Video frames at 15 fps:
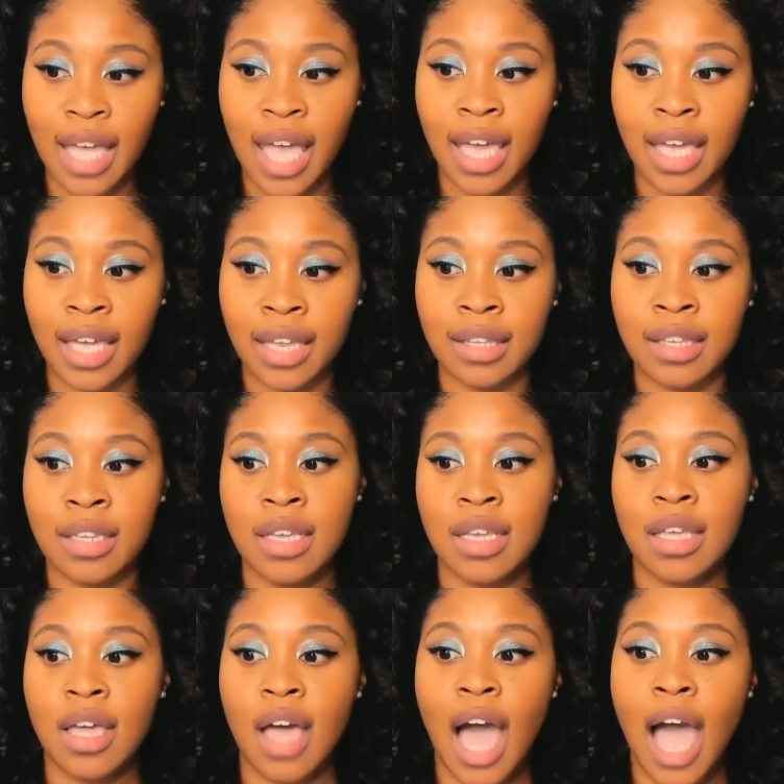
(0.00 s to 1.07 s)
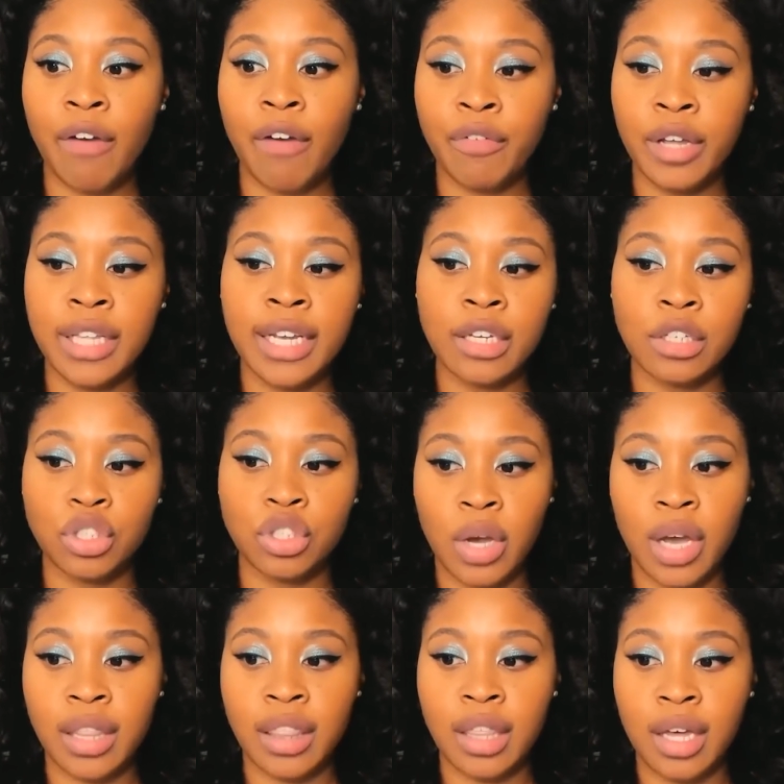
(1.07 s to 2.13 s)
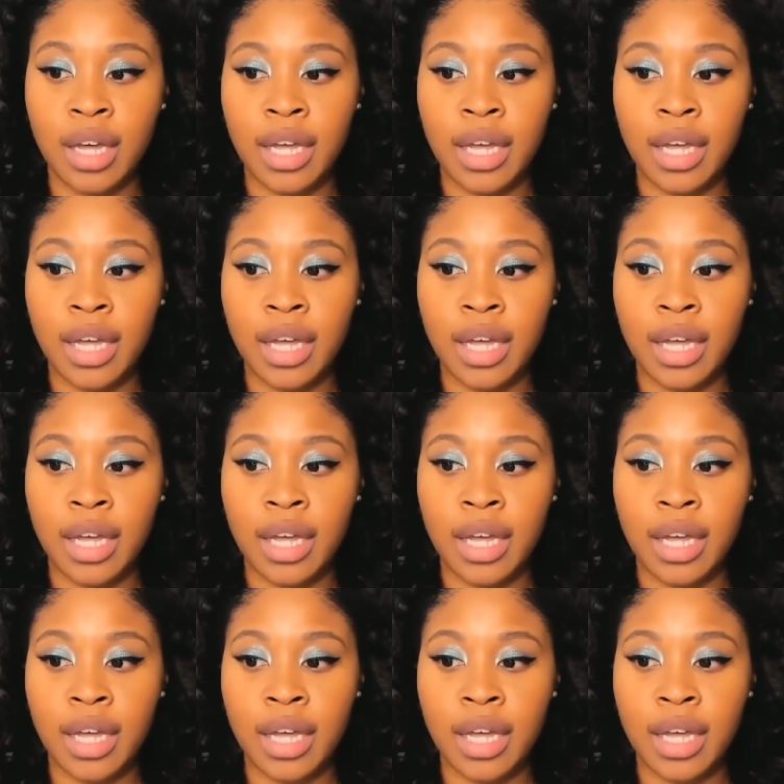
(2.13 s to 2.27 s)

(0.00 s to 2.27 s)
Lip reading: And I really enjoy